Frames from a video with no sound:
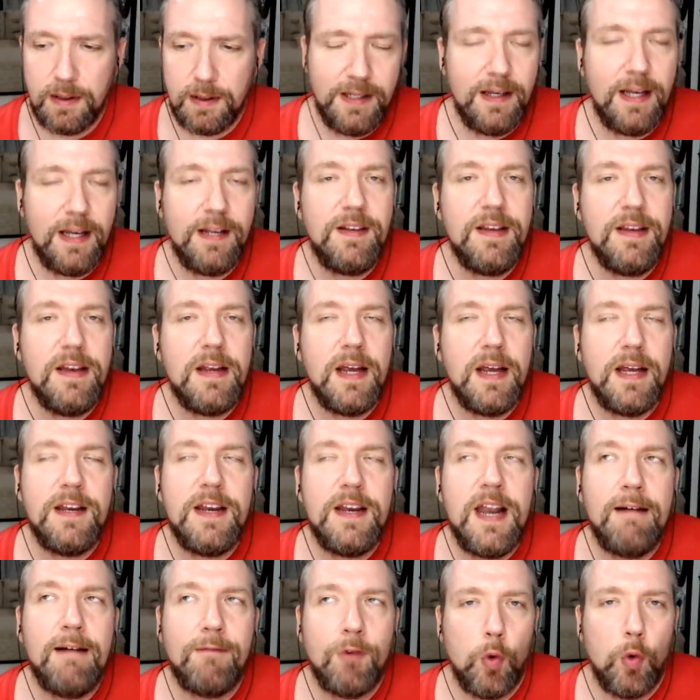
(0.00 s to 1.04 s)
it it
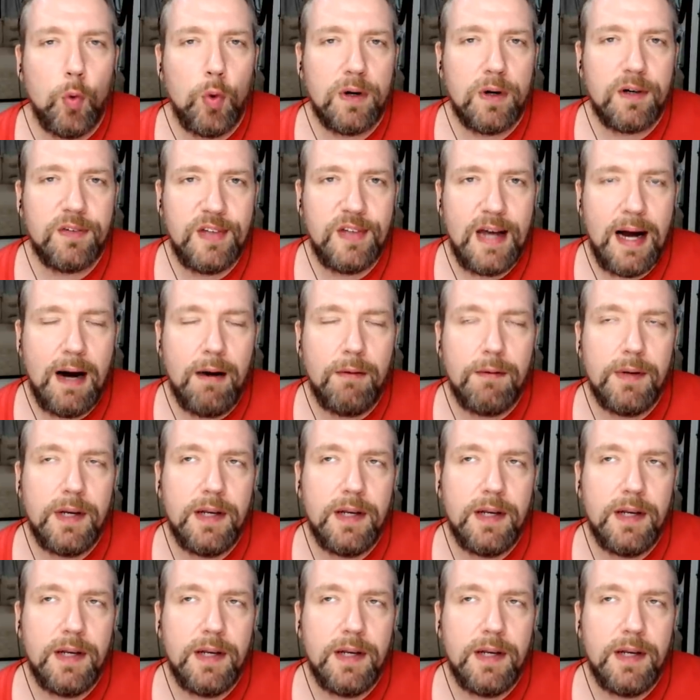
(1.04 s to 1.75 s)
never works out